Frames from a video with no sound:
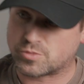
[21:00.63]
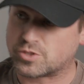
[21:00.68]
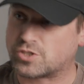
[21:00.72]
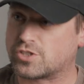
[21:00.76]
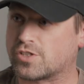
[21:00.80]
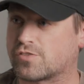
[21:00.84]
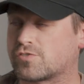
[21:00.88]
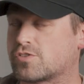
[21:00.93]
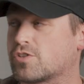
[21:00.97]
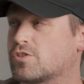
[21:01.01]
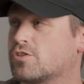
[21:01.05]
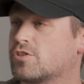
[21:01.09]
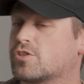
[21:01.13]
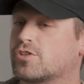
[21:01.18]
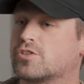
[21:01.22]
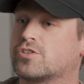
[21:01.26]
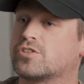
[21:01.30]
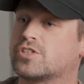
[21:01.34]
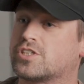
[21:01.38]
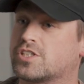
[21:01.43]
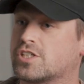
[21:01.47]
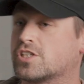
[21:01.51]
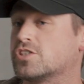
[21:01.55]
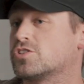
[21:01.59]
but you have to
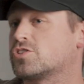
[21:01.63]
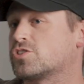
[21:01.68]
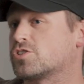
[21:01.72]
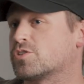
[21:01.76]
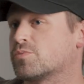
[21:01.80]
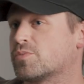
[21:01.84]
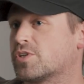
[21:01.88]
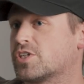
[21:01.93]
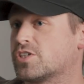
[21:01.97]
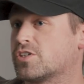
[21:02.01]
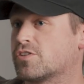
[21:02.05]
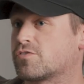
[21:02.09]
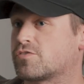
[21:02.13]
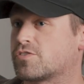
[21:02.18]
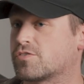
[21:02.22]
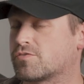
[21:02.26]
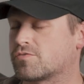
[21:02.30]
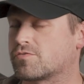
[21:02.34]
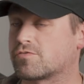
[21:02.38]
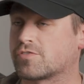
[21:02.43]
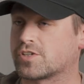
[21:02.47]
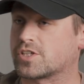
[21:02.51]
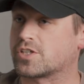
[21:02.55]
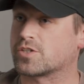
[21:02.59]
learn an instrument. You have to
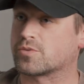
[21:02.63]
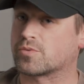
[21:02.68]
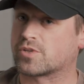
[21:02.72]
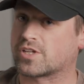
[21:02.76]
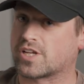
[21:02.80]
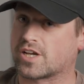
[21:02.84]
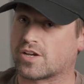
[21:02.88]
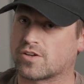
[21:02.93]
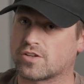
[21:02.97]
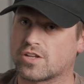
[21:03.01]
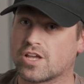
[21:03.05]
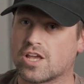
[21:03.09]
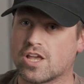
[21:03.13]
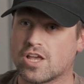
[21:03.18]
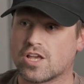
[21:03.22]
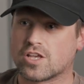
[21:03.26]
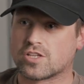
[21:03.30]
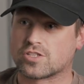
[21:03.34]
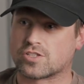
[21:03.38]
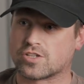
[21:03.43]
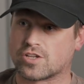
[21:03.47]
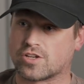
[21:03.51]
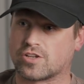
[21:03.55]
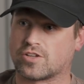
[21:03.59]
figure one out.
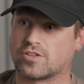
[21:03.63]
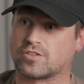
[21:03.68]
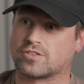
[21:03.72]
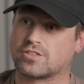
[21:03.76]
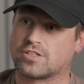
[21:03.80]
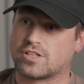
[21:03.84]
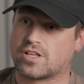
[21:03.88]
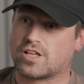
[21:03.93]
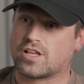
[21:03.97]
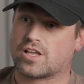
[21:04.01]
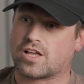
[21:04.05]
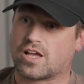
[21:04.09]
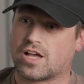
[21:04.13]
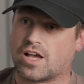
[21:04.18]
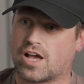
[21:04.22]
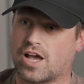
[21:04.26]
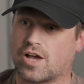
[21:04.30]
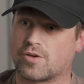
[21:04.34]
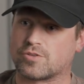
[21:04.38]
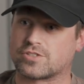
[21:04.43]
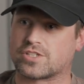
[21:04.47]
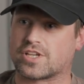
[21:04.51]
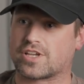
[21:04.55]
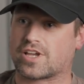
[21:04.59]
So
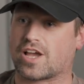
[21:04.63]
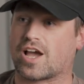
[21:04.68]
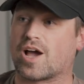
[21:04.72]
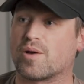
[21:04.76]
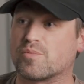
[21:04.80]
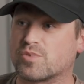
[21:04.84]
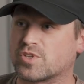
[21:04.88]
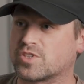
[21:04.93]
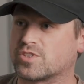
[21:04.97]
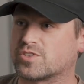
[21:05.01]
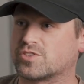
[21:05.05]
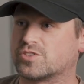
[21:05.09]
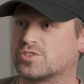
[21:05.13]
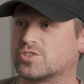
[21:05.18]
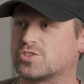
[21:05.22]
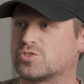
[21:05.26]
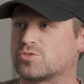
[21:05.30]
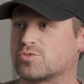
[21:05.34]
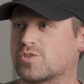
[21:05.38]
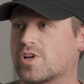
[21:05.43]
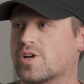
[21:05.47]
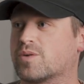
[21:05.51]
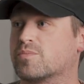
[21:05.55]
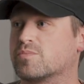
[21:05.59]
I was like, I'm going to learn
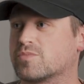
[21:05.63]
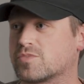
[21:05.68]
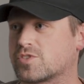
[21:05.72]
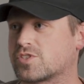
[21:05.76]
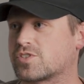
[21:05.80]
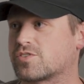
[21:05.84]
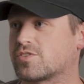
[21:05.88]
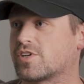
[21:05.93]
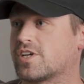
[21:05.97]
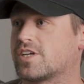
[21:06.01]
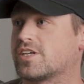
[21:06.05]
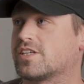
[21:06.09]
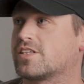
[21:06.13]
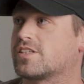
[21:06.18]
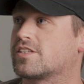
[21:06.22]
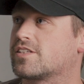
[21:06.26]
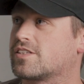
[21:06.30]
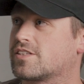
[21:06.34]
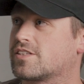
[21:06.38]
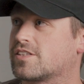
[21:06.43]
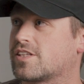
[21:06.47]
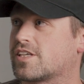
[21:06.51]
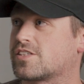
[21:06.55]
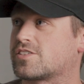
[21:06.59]
drums, right?
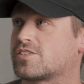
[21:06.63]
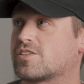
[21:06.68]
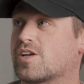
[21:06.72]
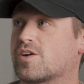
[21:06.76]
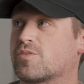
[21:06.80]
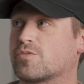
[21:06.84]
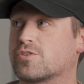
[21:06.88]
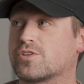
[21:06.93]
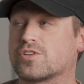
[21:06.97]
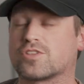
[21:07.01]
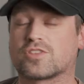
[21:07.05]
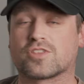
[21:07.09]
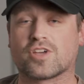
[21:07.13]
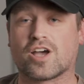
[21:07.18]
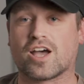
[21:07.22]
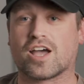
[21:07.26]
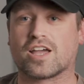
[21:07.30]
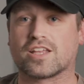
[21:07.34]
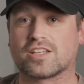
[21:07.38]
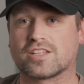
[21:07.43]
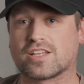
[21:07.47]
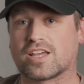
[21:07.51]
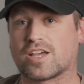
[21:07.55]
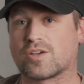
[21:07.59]
That's not where you
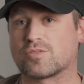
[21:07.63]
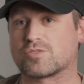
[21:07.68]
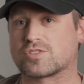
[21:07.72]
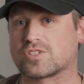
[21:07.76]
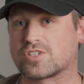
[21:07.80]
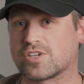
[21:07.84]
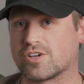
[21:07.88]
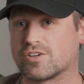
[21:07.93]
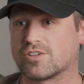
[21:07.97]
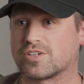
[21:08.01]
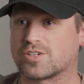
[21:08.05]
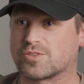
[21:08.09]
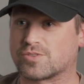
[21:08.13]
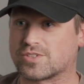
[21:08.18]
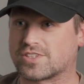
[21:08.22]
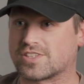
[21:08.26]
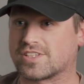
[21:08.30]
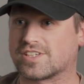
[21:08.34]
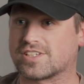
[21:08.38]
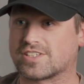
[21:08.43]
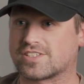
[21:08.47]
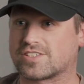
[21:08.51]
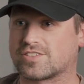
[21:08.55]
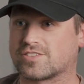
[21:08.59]
thought I was going with
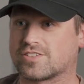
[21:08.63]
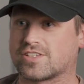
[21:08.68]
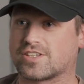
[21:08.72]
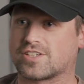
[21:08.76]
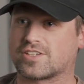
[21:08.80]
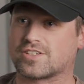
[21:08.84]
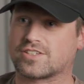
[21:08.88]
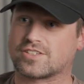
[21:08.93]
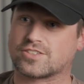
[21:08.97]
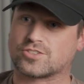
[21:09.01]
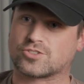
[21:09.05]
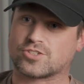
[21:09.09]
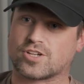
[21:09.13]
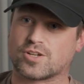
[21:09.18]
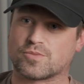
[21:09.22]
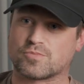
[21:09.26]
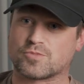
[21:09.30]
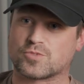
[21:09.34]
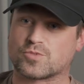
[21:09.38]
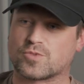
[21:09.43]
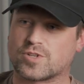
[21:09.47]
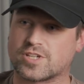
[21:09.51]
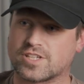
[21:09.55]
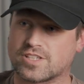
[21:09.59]
this. You're like,
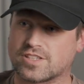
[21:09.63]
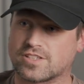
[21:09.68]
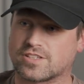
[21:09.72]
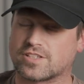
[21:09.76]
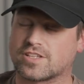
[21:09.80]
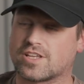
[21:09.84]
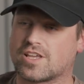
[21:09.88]
drums, what?